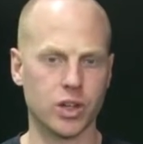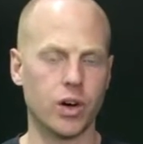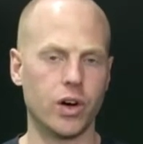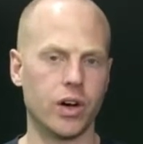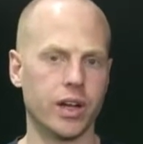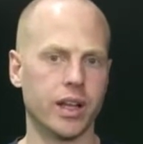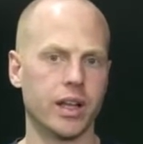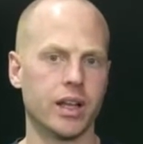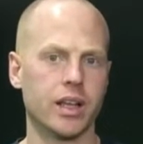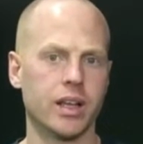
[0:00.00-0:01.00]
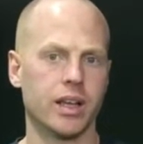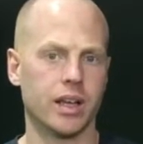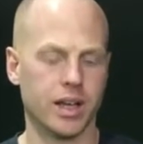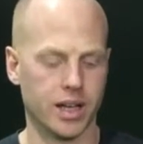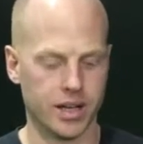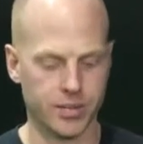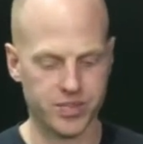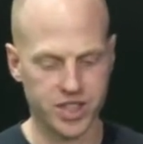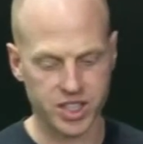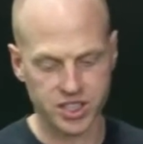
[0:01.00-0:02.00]
on
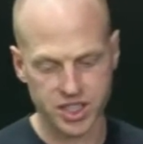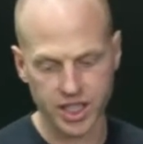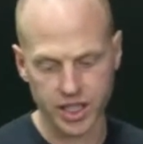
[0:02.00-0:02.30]
just